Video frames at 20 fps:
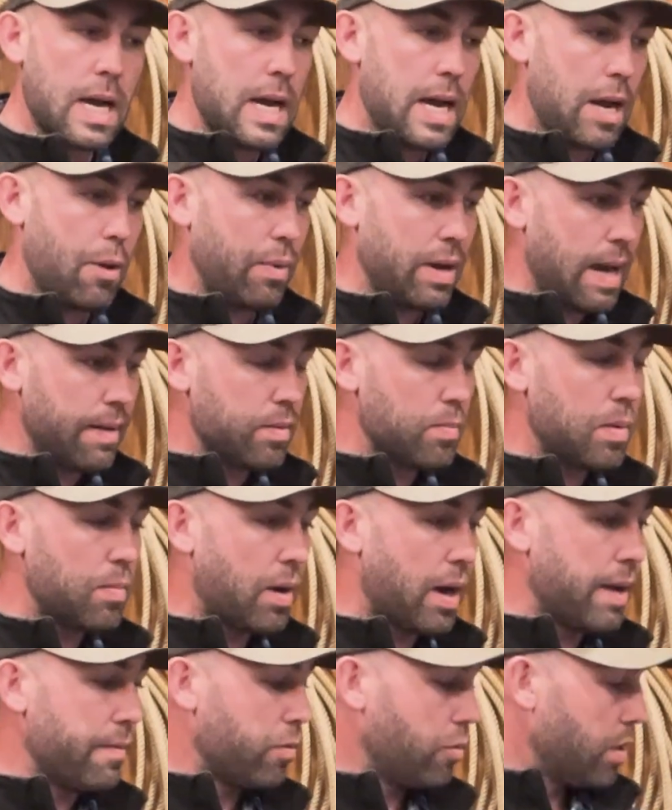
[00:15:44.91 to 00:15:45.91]
And we have to be
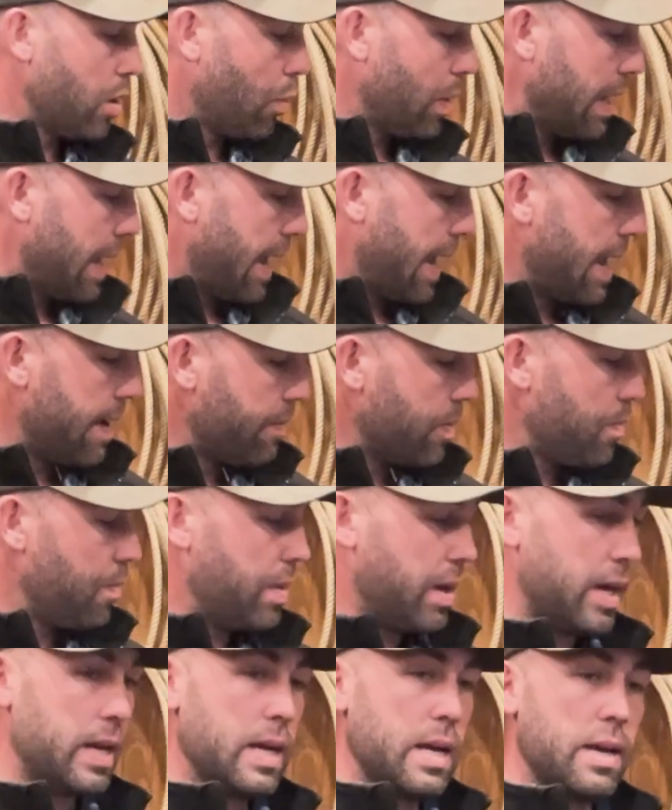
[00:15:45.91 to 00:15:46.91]
mindful that we have a
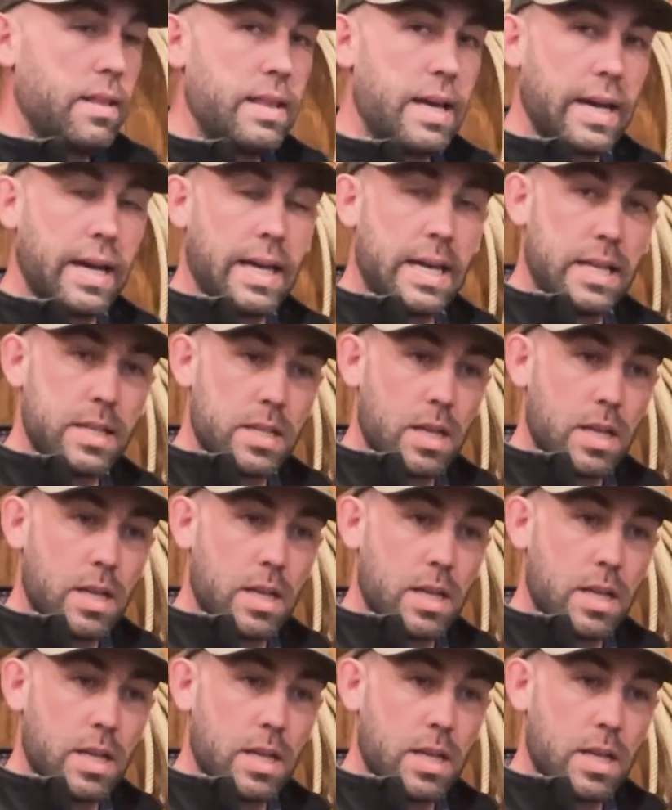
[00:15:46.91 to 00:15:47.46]
bit that